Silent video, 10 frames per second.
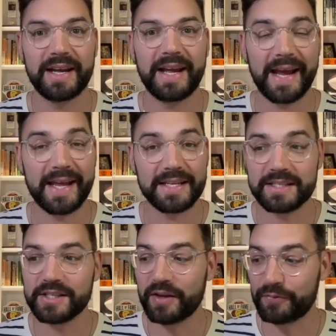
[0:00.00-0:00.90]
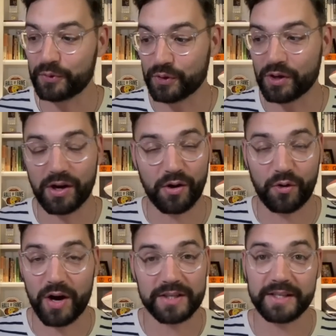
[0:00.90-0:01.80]
And if you look
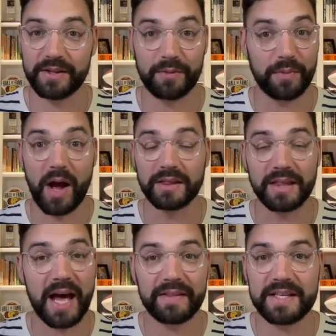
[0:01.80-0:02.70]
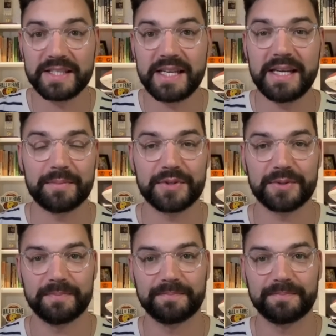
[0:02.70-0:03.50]
across, a lot of these teams